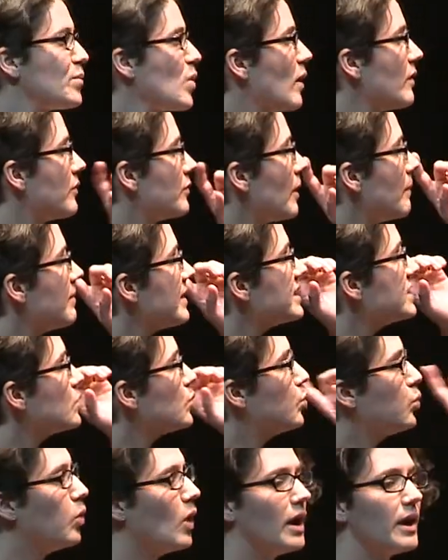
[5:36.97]
From this
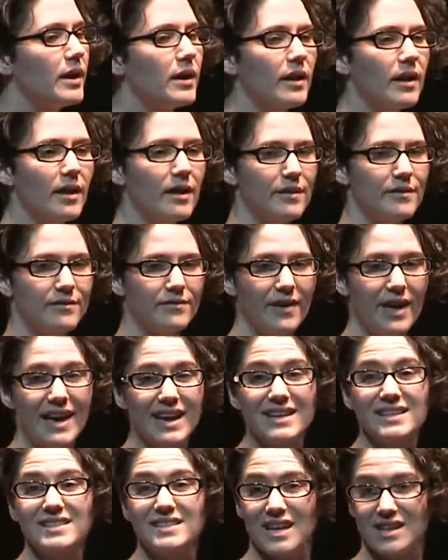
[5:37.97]
one
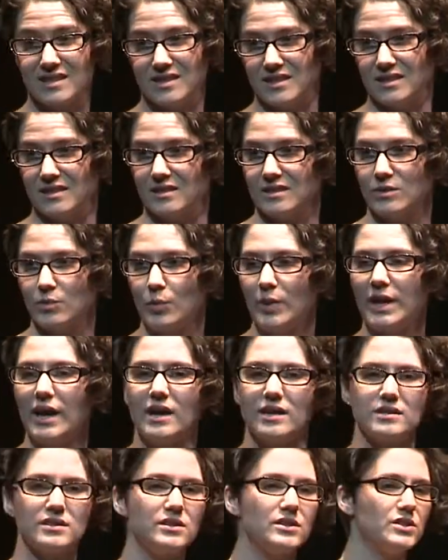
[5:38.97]
vague sentence, we
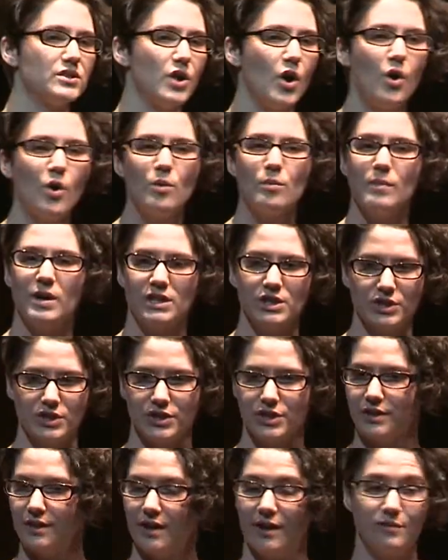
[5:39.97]
got so much
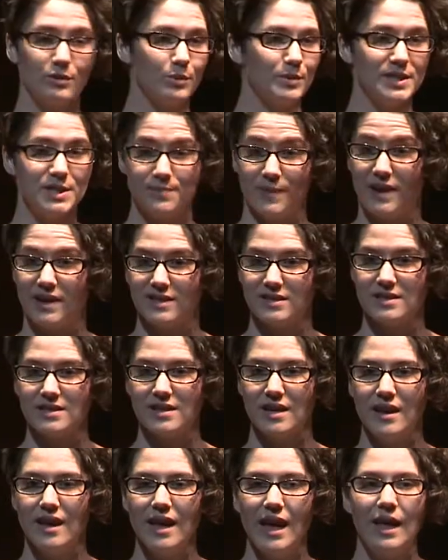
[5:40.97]
of a response
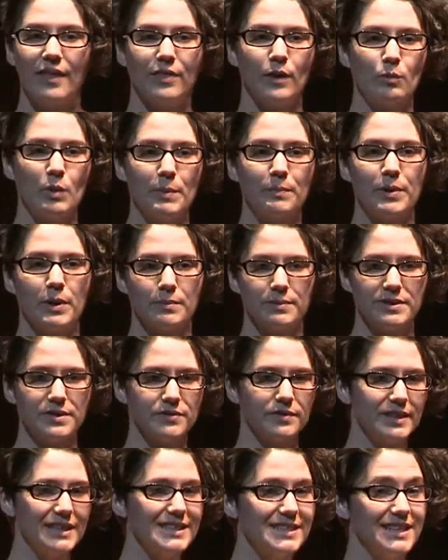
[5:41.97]
that we
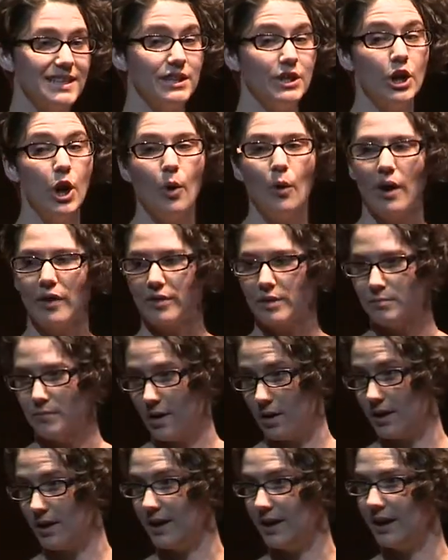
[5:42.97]
purposefully did no other
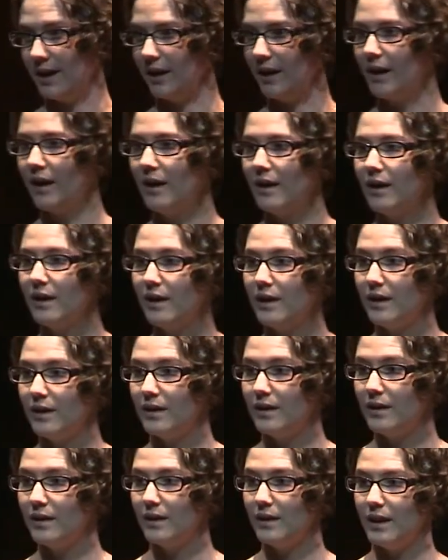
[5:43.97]
marketing.
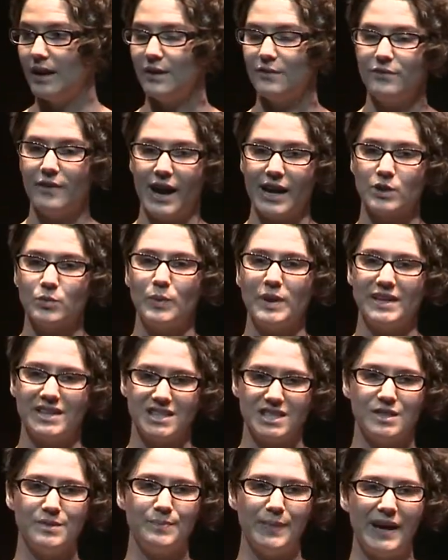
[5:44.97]
In fact, we
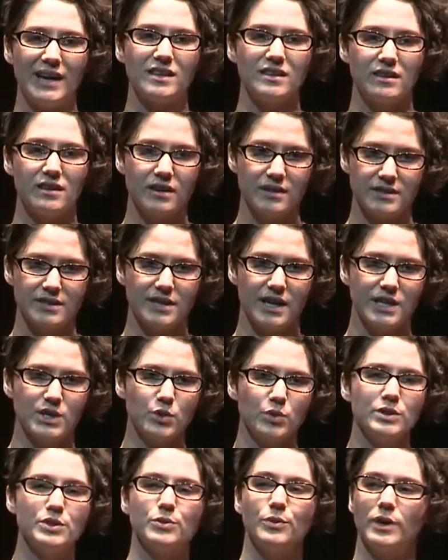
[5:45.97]
expanded our
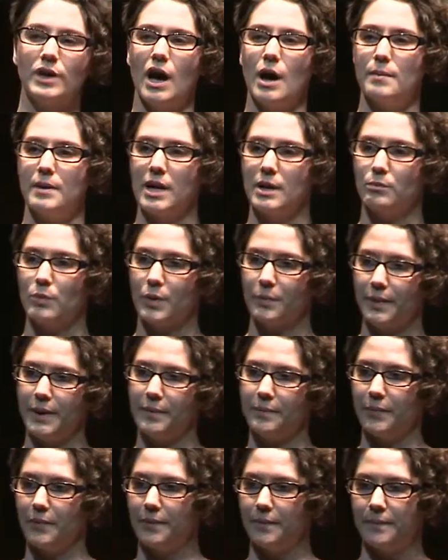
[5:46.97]
schedule to accommodate more
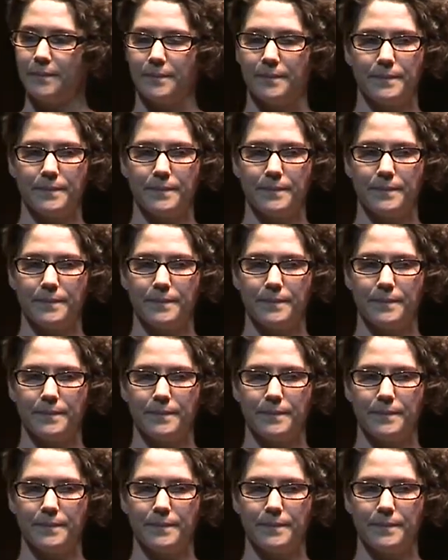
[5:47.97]
people.